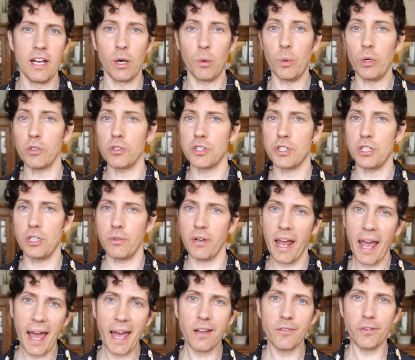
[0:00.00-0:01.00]
will soon
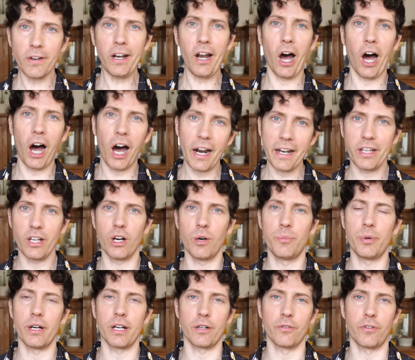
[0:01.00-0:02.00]
have an
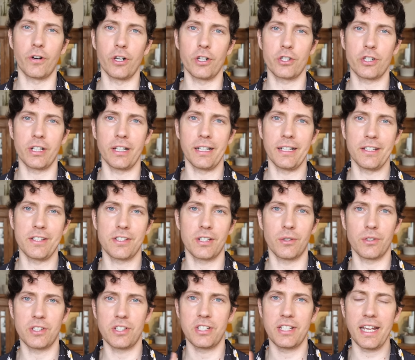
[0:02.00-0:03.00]
audiobook version.
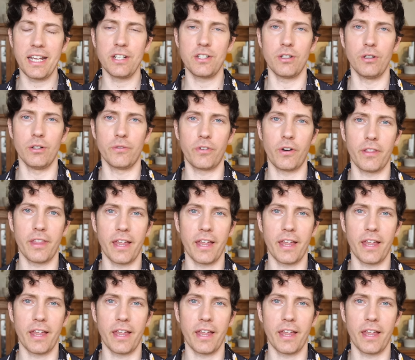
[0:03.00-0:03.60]
So stay tuned for